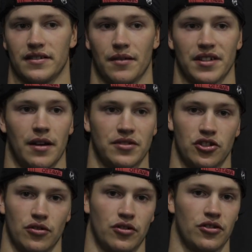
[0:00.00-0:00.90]
Sometimes in
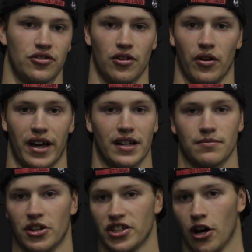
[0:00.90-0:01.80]
juniors, you don't get
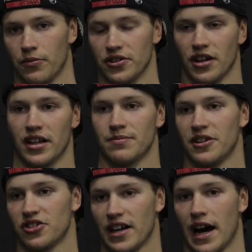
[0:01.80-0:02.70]
as much help. There's not as
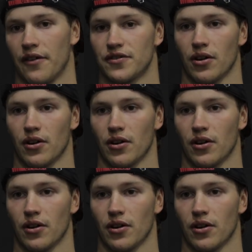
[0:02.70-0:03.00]
much staff.